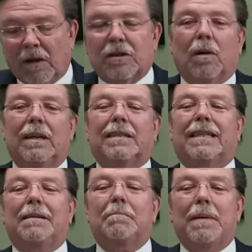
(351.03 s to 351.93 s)
So let's
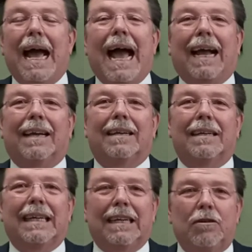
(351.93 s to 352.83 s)
get back
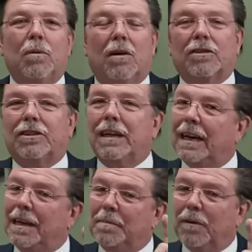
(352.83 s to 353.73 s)
into our
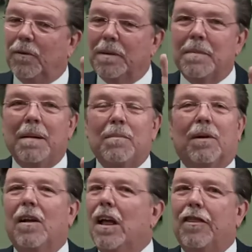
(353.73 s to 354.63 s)
study, but
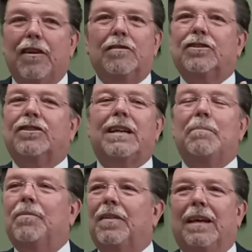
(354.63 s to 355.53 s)
remember, there's
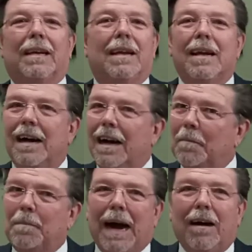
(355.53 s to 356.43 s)
something
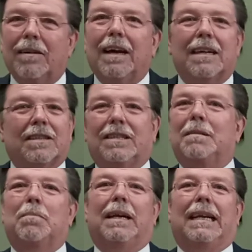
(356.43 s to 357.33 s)
about
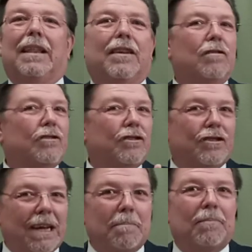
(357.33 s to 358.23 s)
assembling. There's
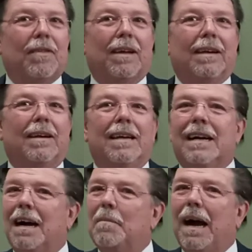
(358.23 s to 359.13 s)
something
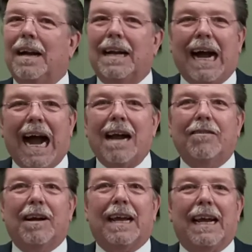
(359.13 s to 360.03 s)
about
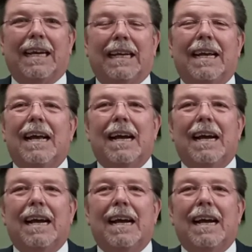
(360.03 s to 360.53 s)
congregating.